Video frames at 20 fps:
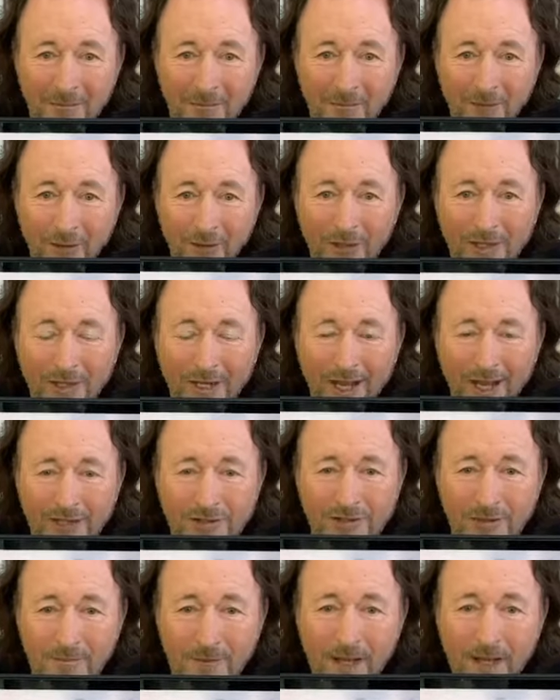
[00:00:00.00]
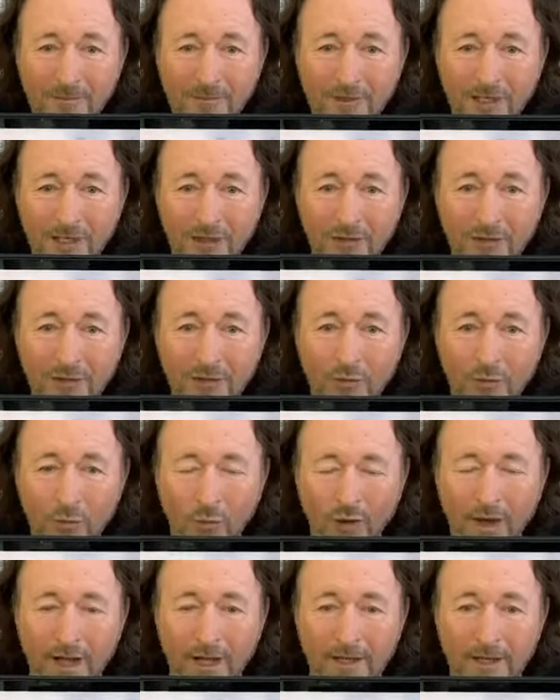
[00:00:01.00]
Pretty awesome. I'm telling you
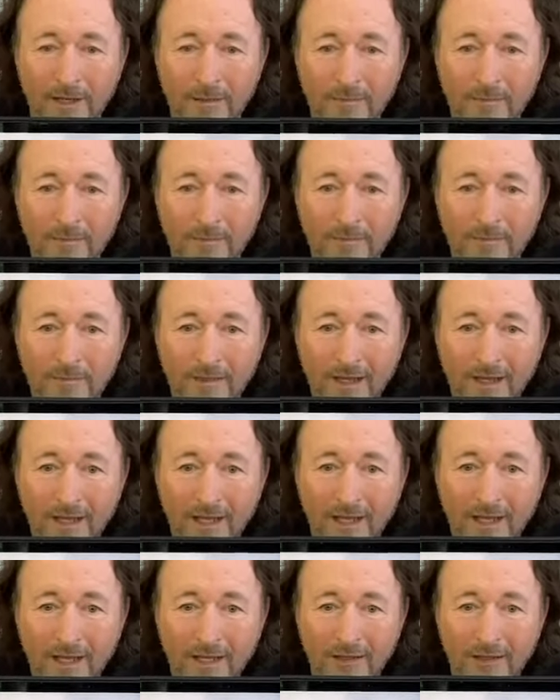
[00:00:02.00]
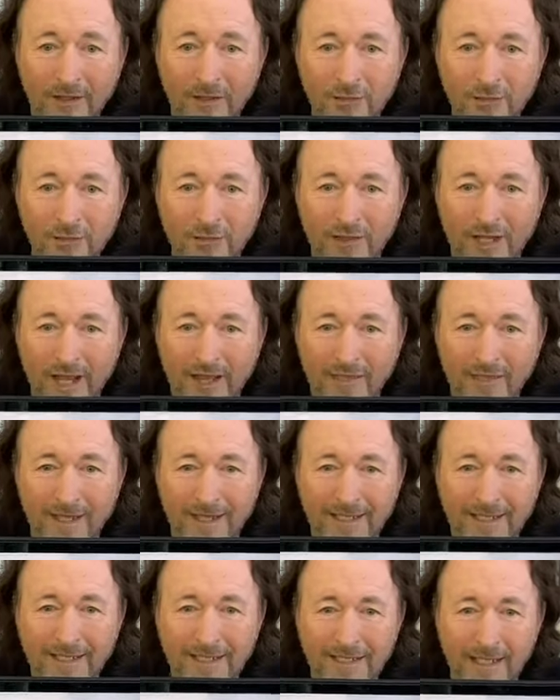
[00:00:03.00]
what, this was, I
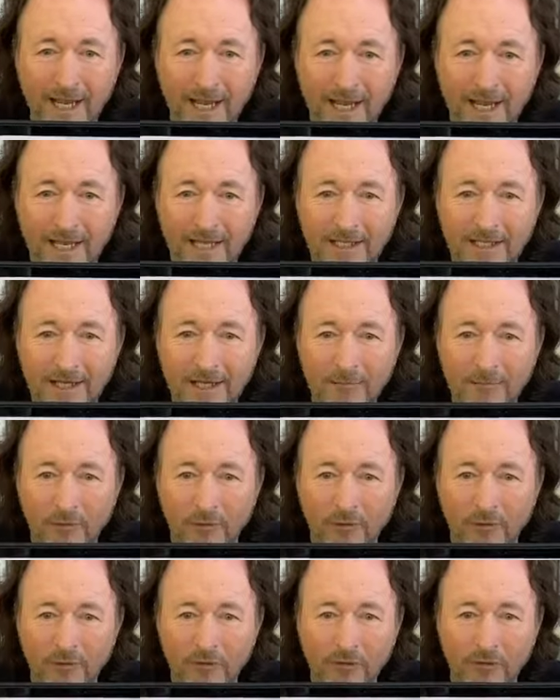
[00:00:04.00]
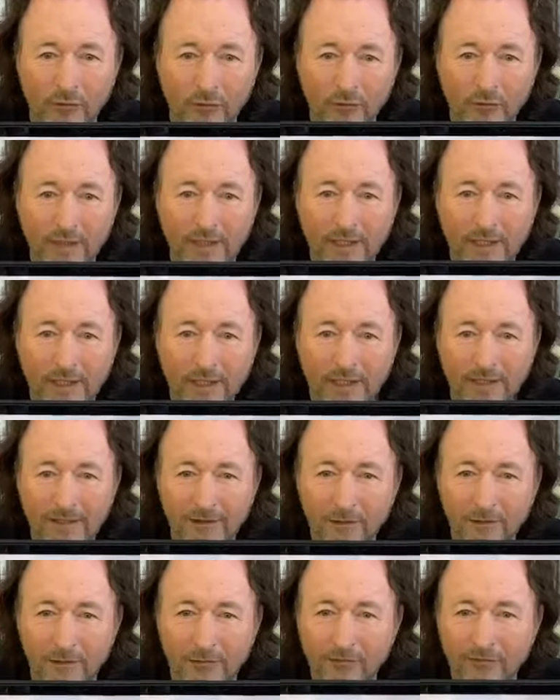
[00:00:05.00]
think, day number 3
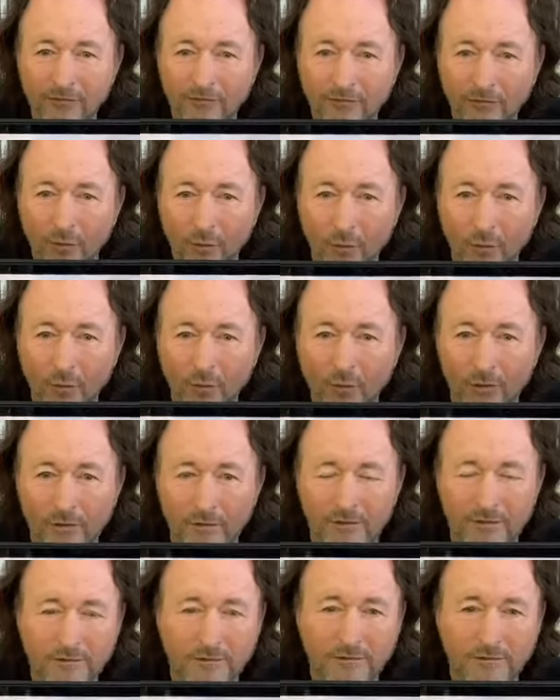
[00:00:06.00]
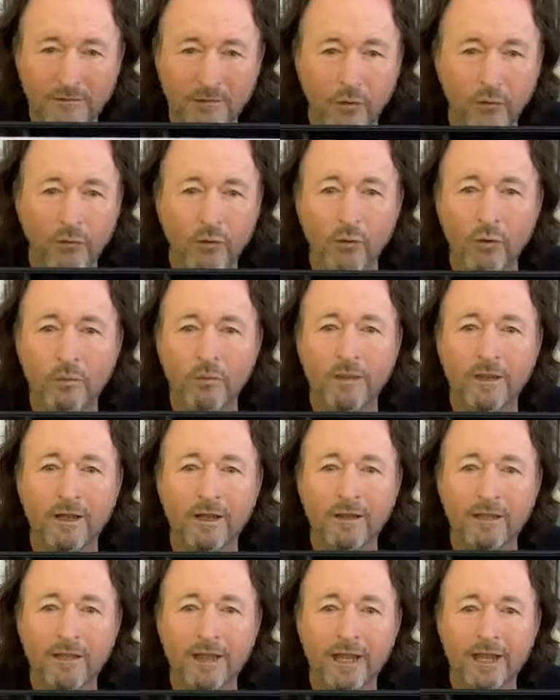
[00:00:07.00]
or 4. Don't quote me
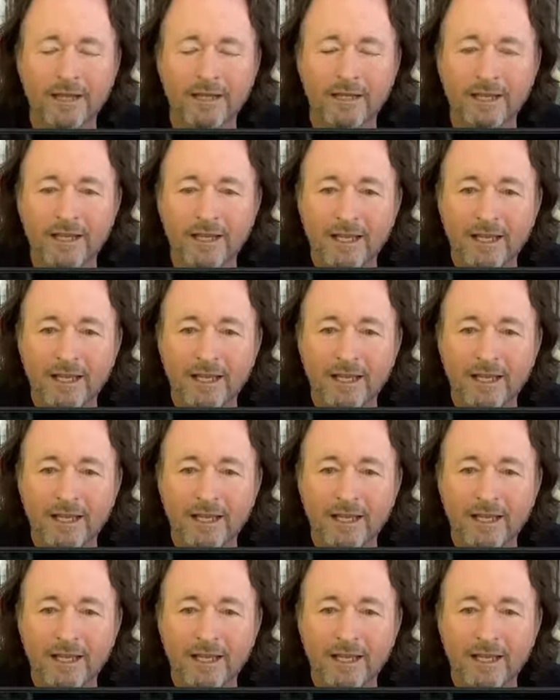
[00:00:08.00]
on that.